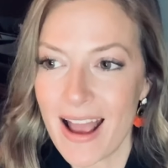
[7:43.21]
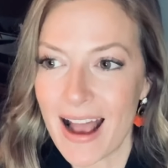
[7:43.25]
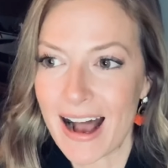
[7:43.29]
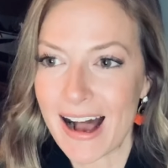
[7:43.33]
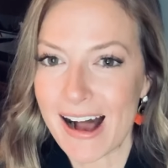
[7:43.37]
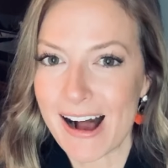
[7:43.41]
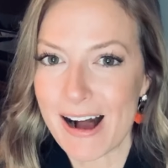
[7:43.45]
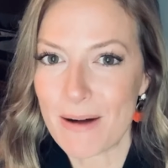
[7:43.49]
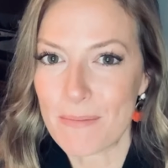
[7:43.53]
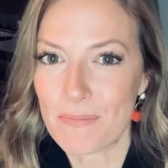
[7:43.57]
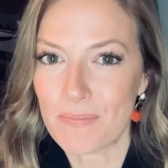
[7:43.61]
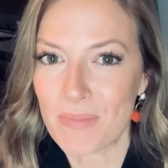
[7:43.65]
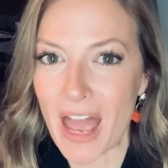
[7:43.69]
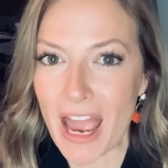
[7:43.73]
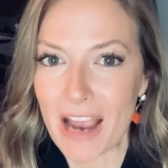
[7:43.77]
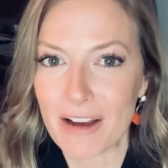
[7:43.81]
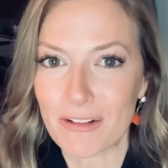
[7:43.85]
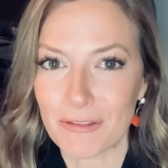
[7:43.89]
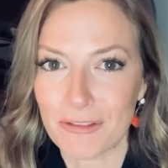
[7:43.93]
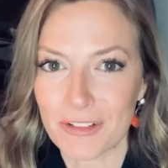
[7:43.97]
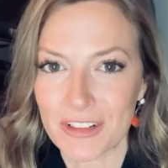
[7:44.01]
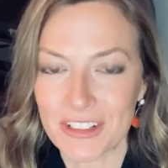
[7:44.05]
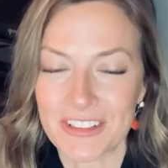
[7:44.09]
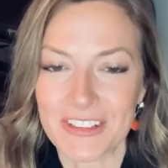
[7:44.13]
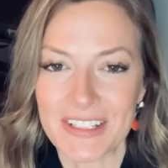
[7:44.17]
Um, I
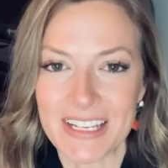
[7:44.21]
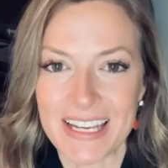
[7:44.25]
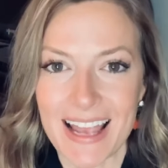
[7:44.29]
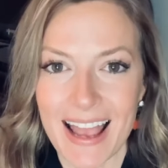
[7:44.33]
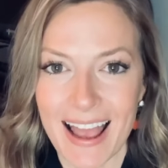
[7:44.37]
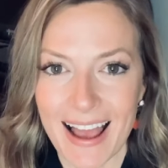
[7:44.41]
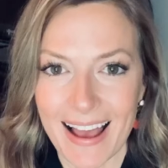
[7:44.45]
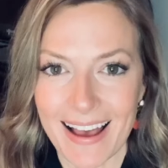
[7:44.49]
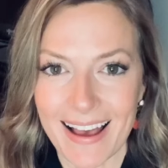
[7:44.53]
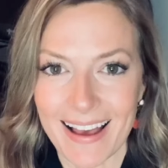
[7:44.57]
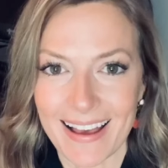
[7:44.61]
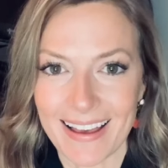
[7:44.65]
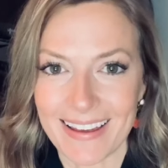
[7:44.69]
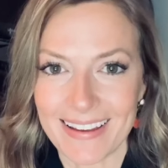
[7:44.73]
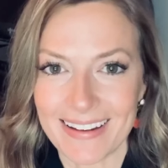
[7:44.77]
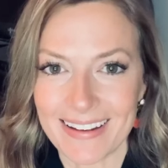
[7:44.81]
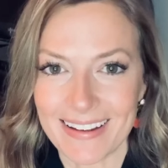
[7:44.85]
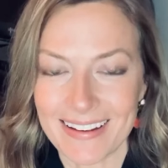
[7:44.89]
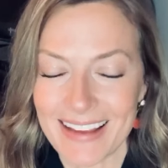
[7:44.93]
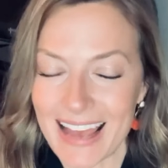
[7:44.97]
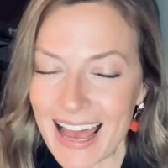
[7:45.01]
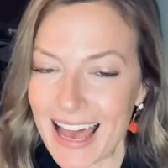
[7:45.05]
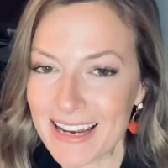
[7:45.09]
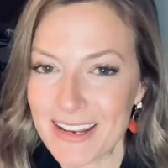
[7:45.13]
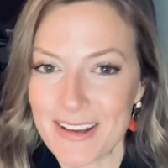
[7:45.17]
really had
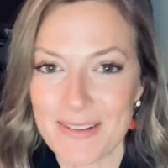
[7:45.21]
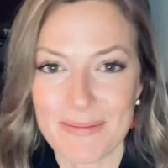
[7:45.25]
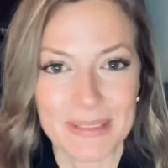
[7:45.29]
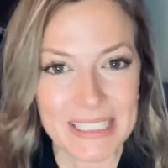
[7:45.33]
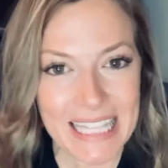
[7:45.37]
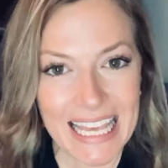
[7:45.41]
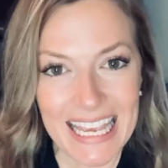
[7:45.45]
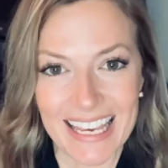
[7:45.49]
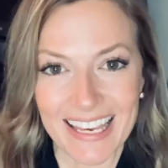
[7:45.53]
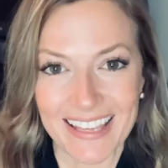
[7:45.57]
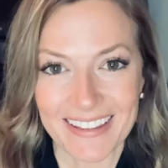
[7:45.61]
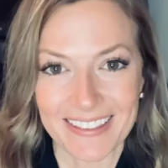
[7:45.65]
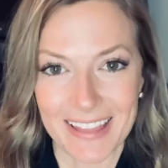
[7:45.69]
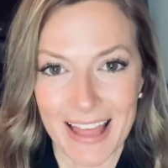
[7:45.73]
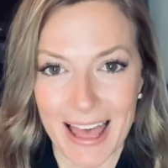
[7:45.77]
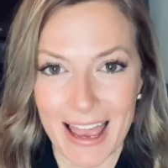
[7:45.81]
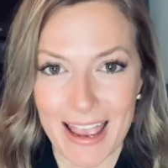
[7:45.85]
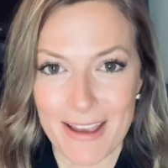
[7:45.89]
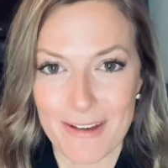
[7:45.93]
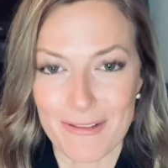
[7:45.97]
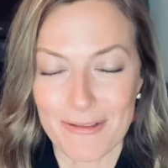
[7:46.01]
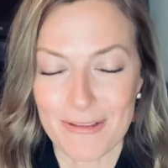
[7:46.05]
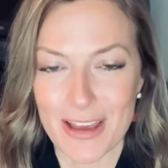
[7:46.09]
had him late in life.